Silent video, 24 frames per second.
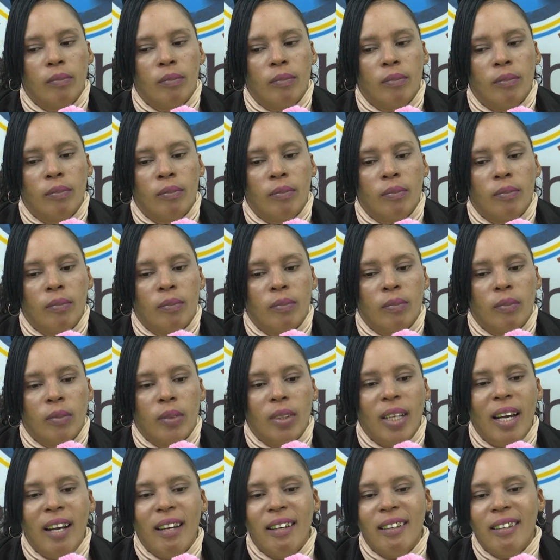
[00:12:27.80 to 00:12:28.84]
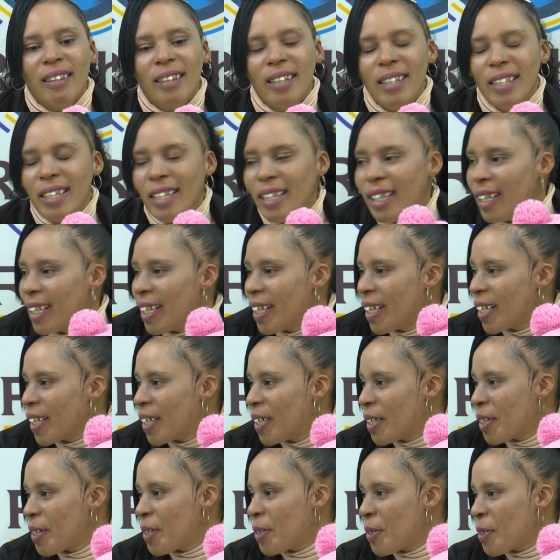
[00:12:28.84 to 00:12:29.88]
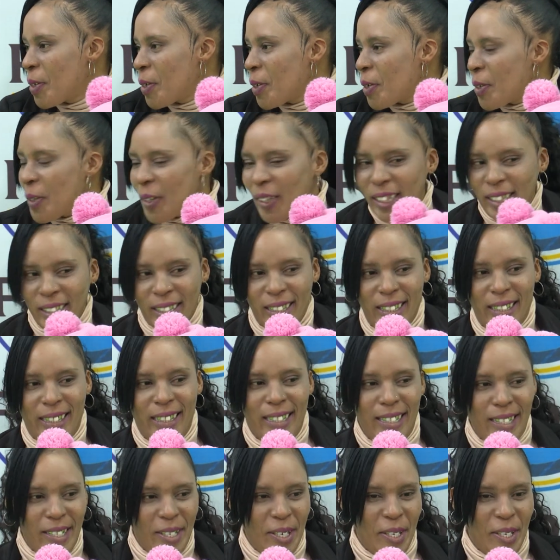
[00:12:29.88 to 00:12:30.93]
in the mighty name of Jesus Christ. Let us put our hands